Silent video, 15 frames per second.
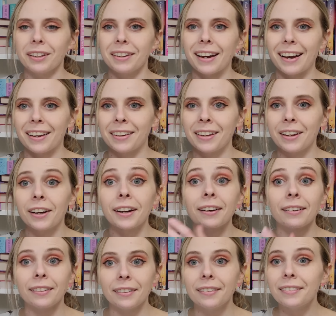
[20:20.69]
on
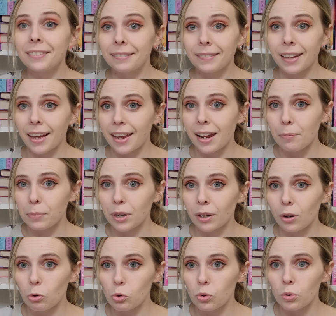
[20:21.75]
here, and I'm gonna
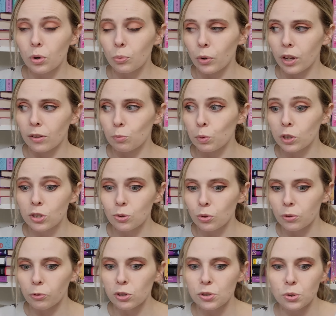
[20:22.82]
go with book 2 in
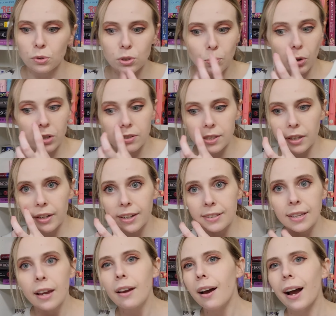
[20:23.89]
the Fortuna Sworn
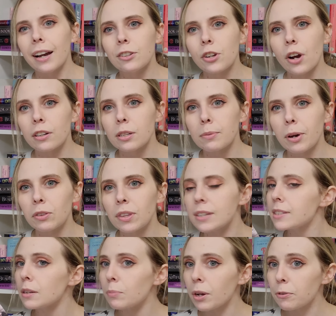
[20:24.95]
series. I talked about this
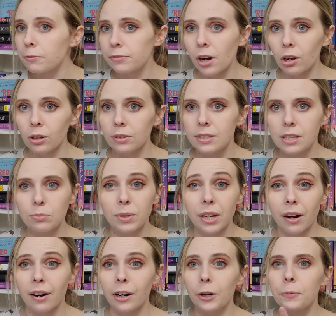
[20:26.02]
in my fall
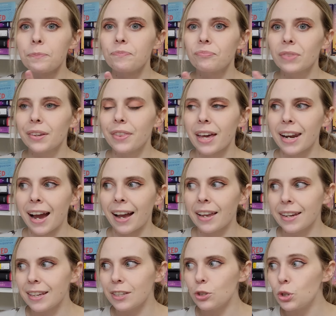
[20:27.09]
TBR that I
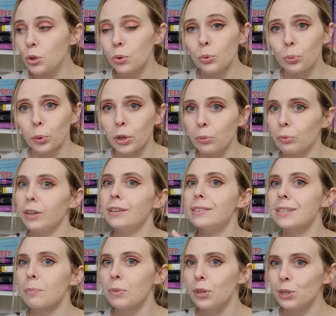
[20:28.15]
need to reread
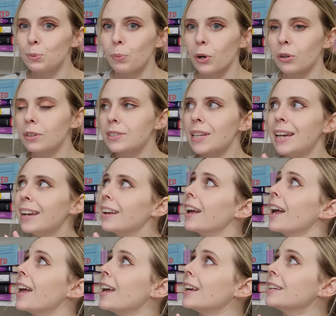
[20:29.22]
some of these books,
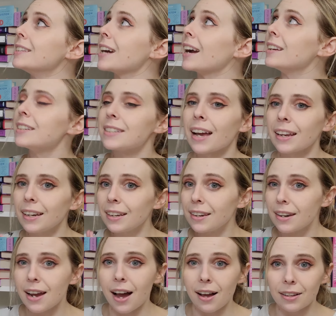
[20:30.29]
and I decided
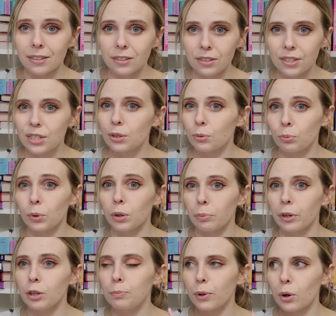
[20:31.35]
not to
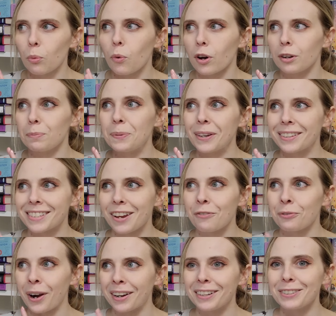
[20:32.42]
reread book 1 because I've
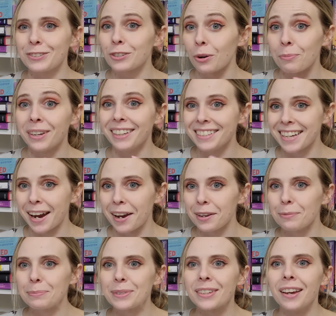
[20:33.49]
read it so many times.